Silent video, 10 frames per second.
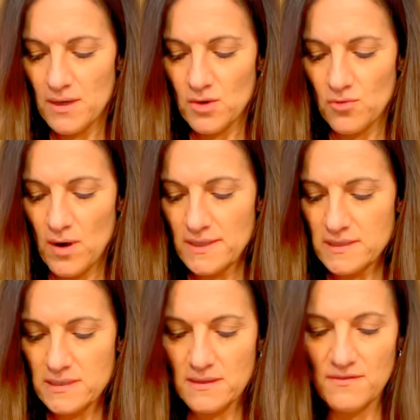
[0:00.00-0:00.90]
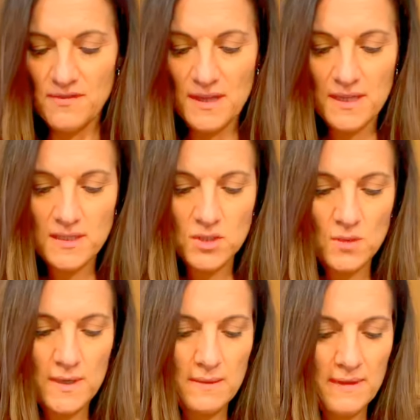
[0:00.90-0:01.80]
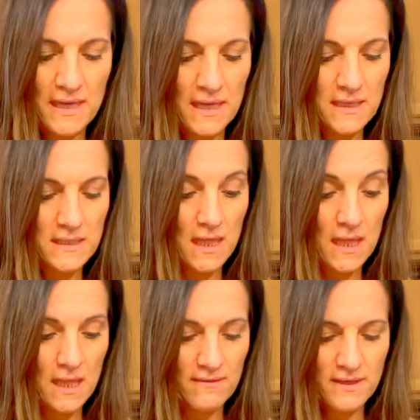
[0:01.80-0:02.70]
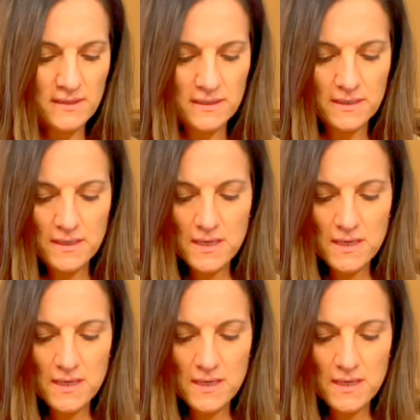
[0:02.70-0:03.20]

crust feeling to it. My kids love it.